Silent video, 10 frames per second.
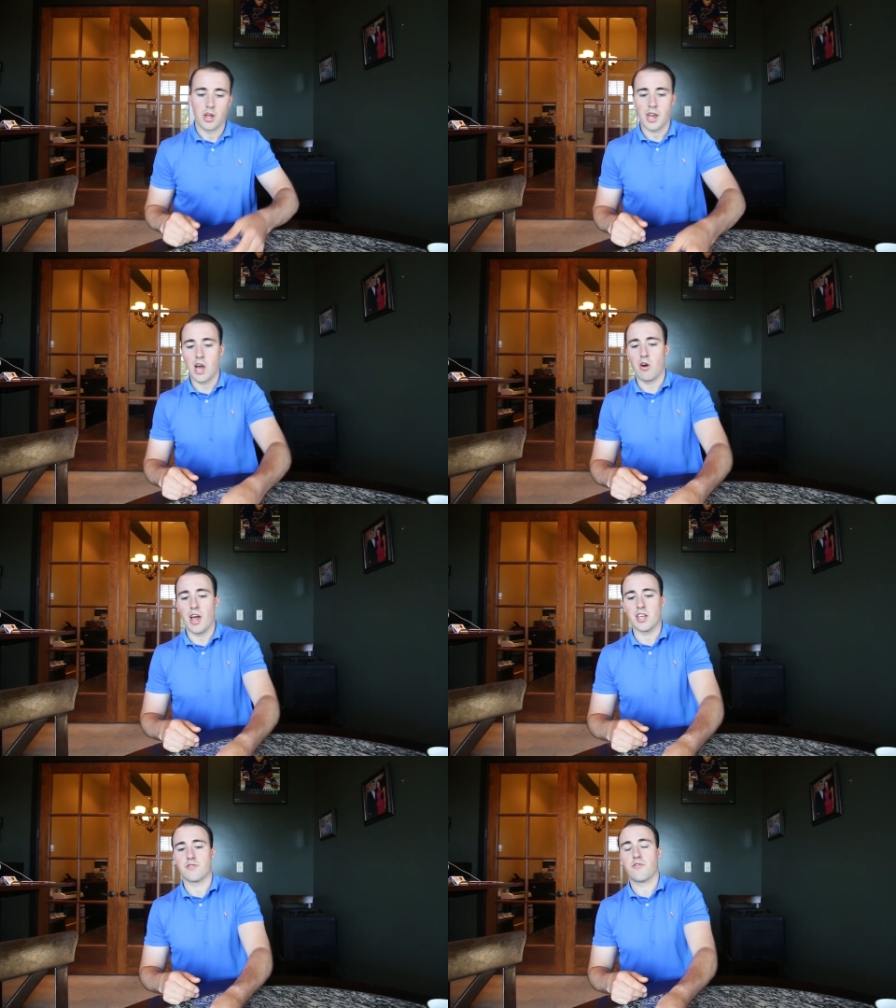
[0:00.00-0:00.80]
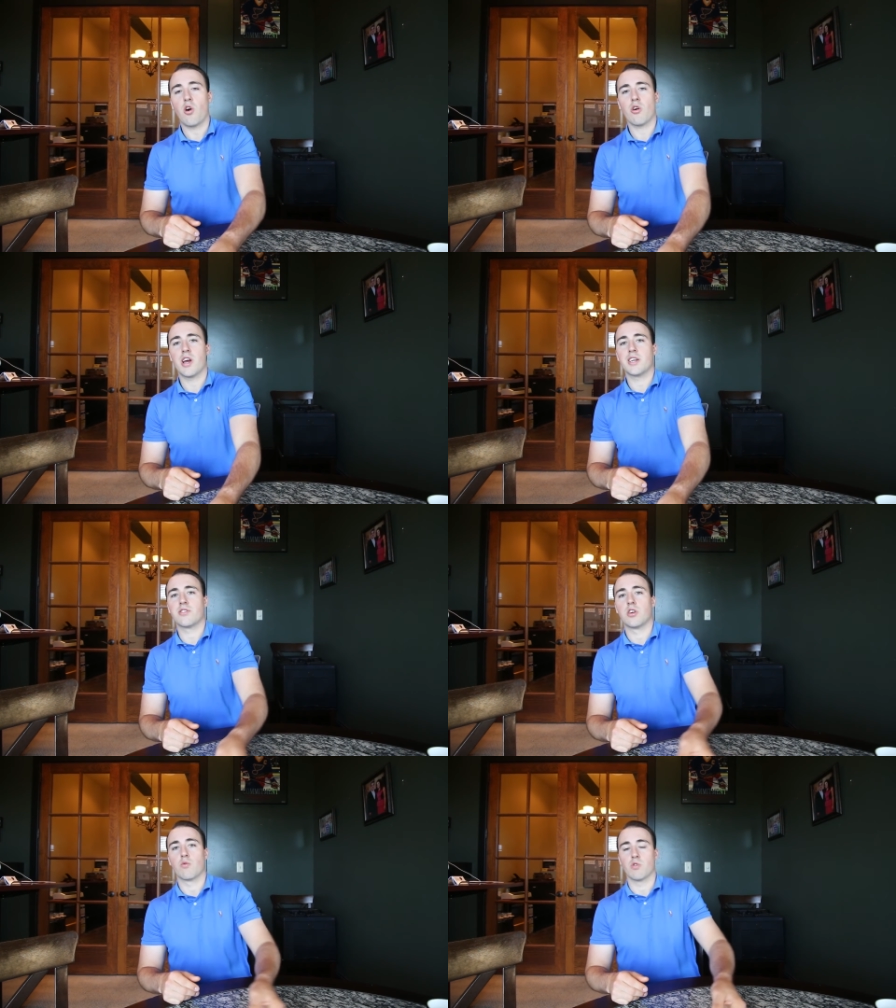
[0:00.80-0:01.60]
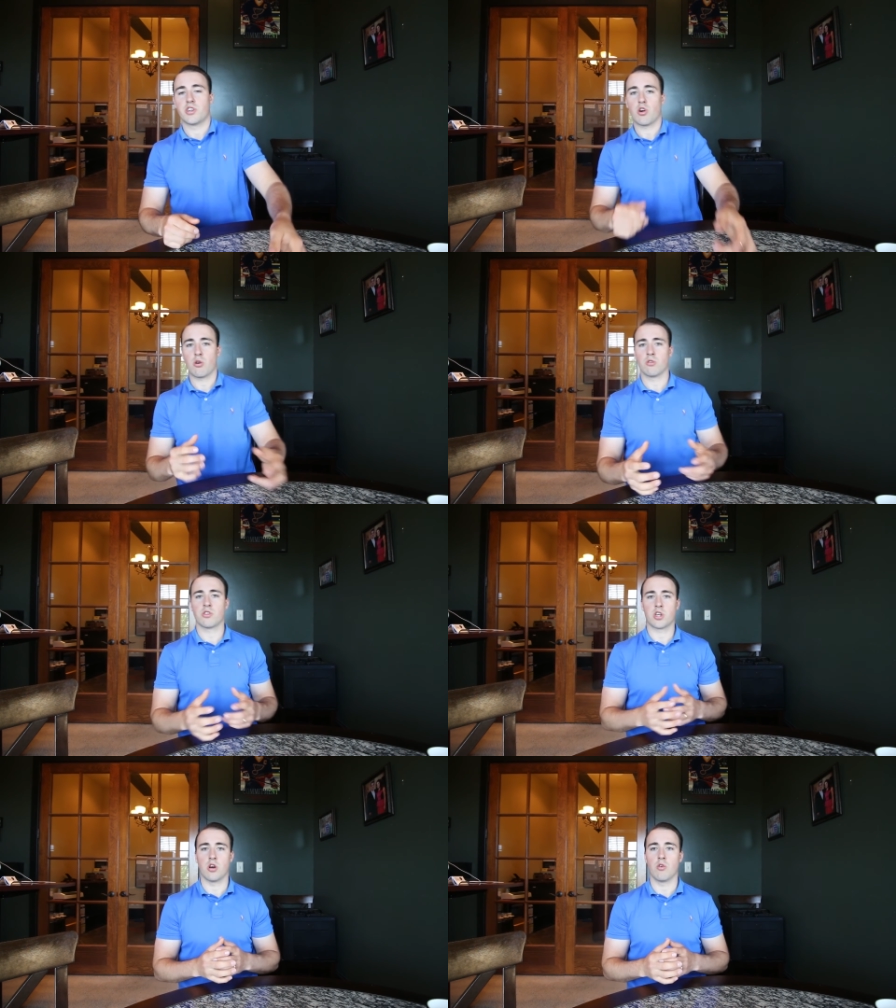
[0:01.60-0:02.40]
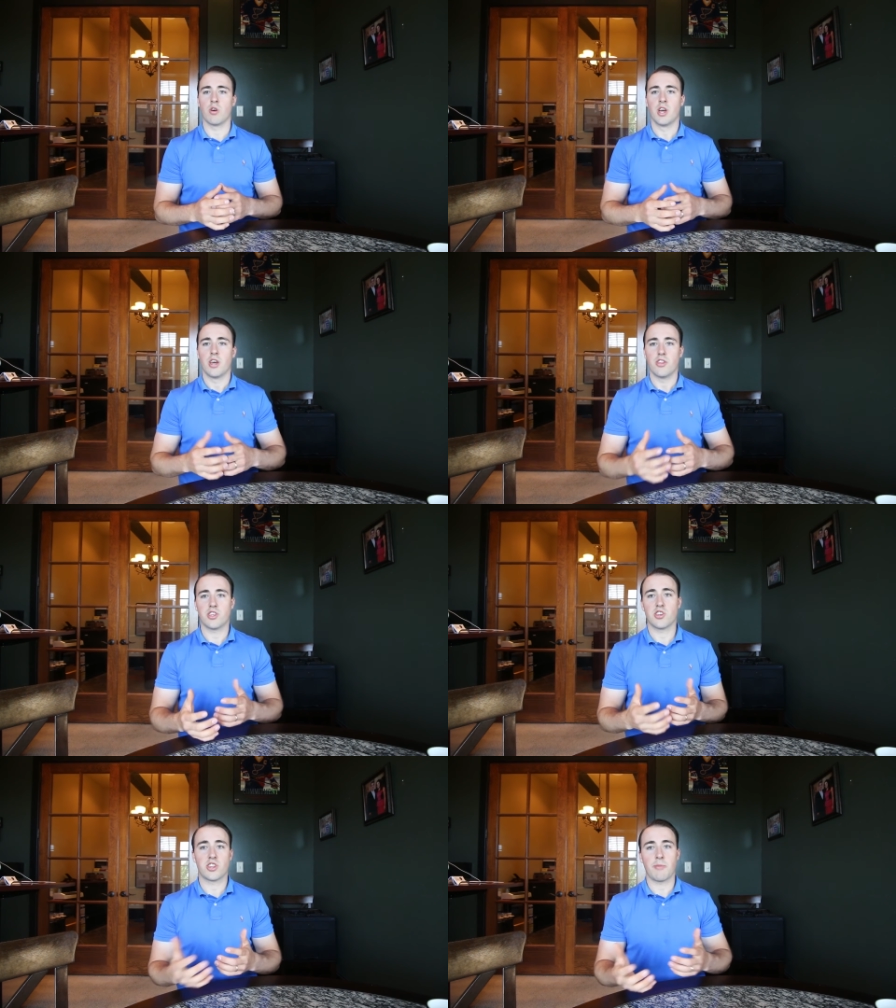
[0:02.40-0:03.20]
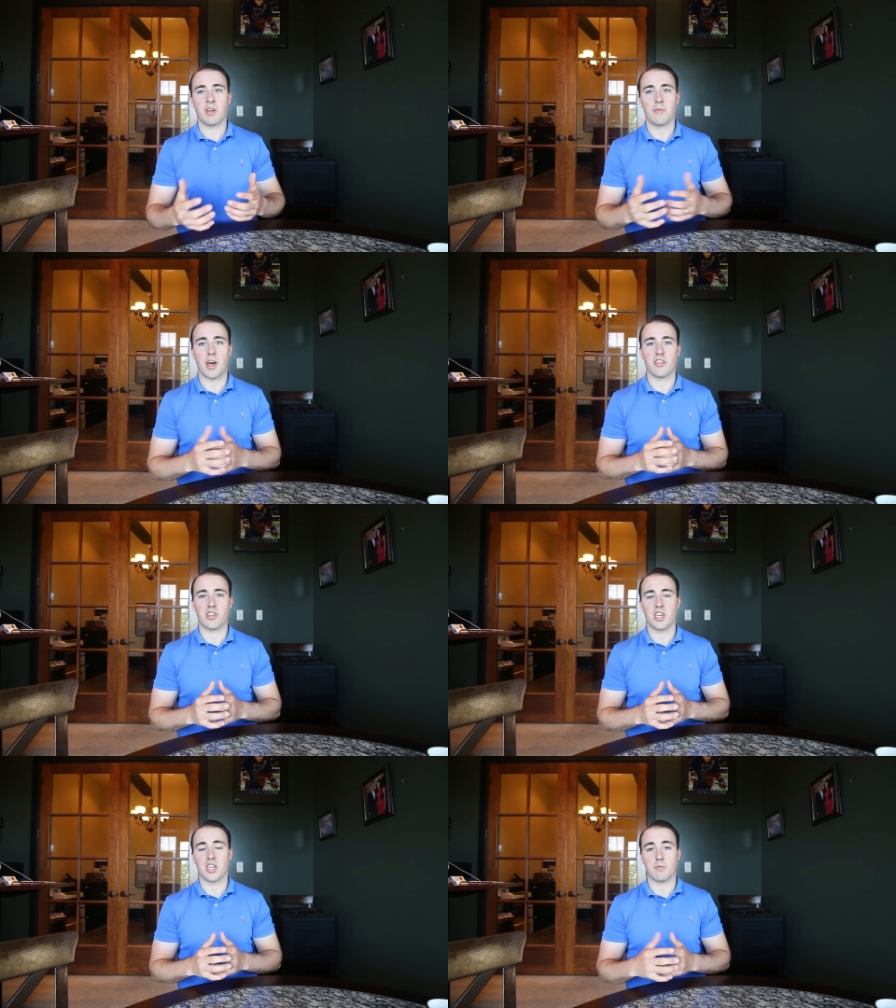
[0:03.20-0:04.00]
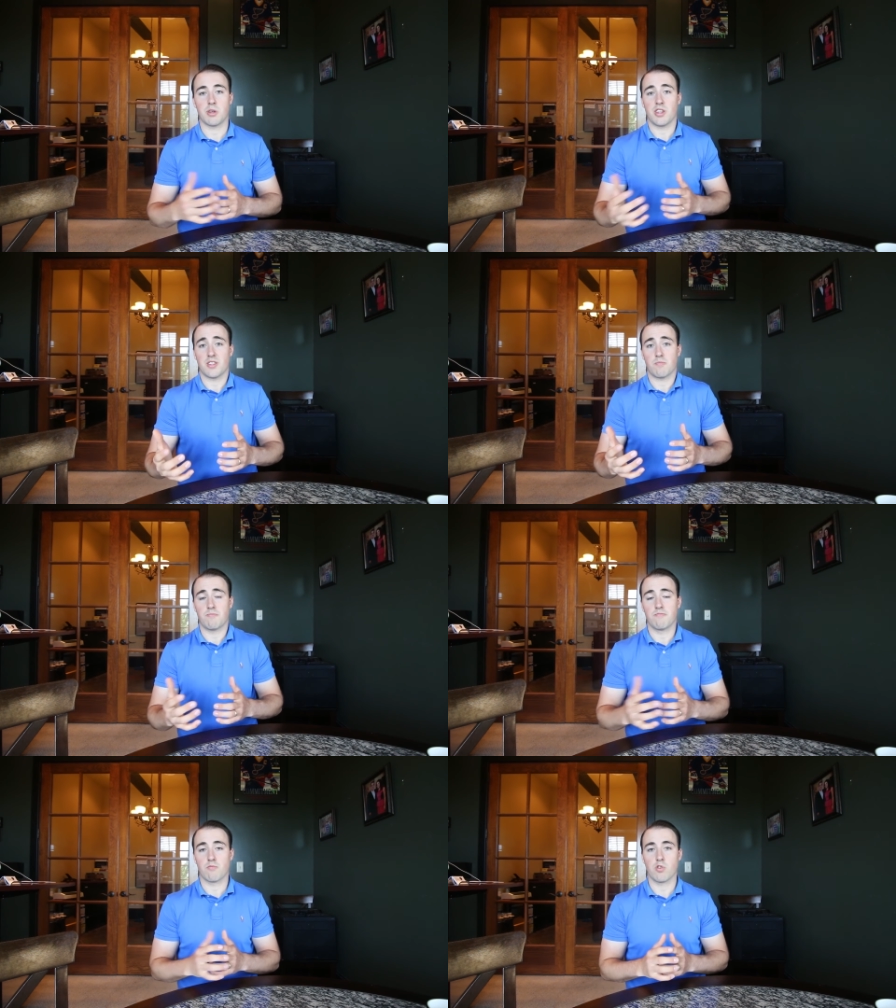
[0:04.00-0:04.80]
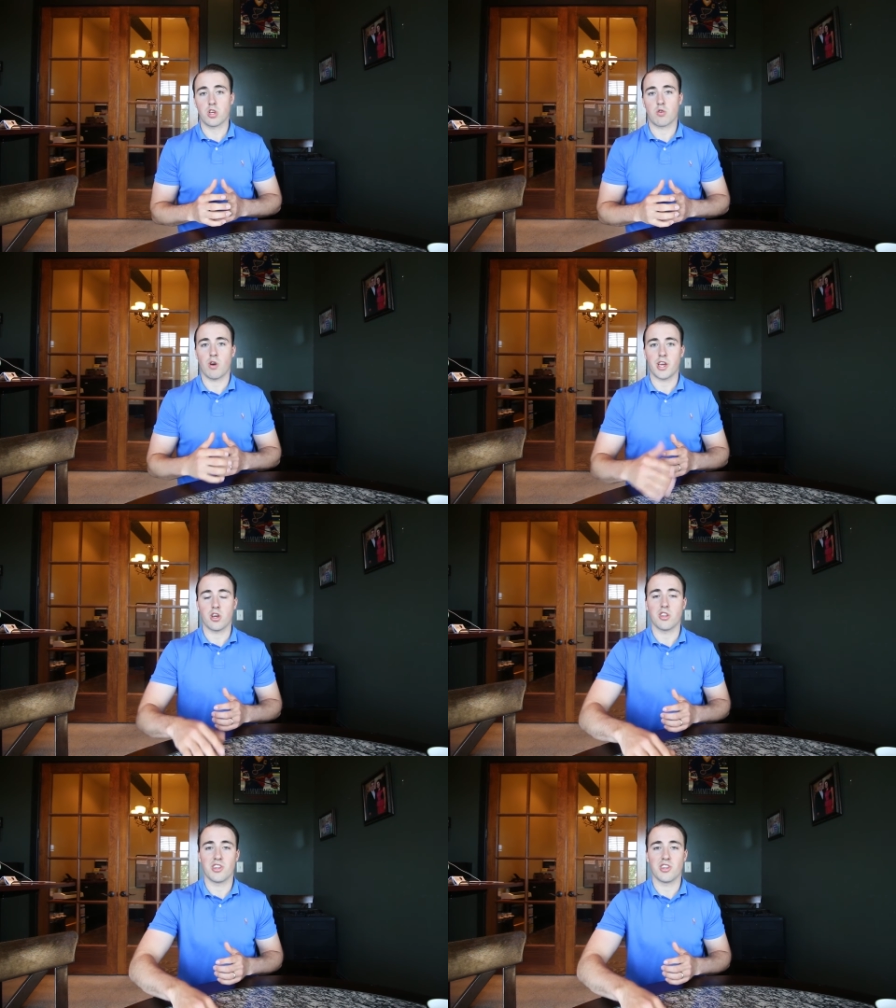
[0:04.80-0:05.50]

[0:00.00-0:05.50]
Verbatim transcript: Now, as far as returns go, this is something about the T S P that's really quite good.